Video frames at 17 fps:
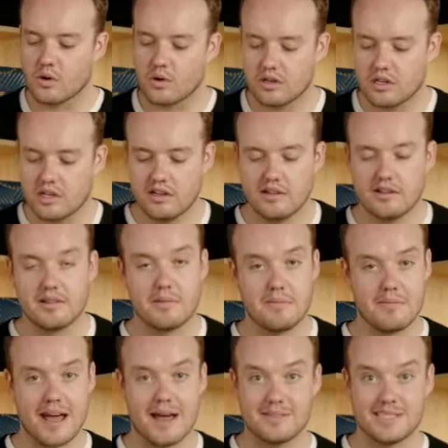gold
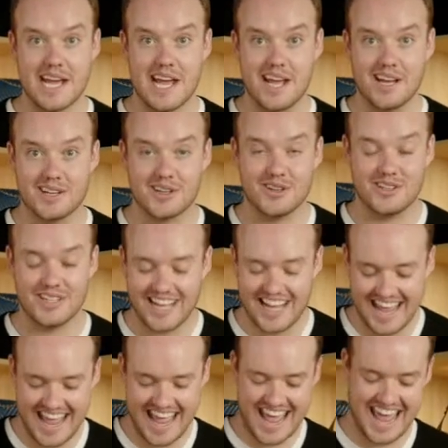matte metallic gold.
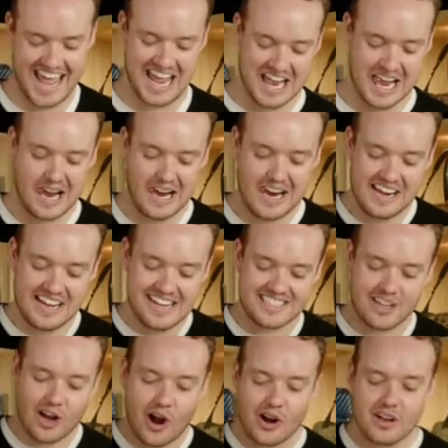
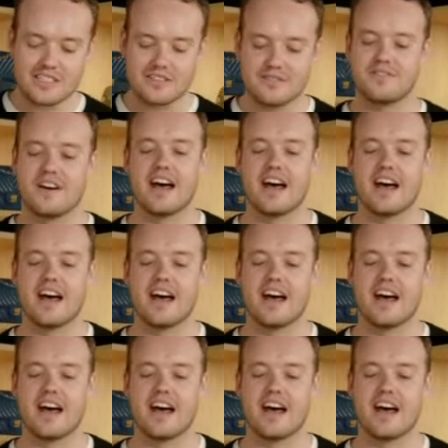it's hard to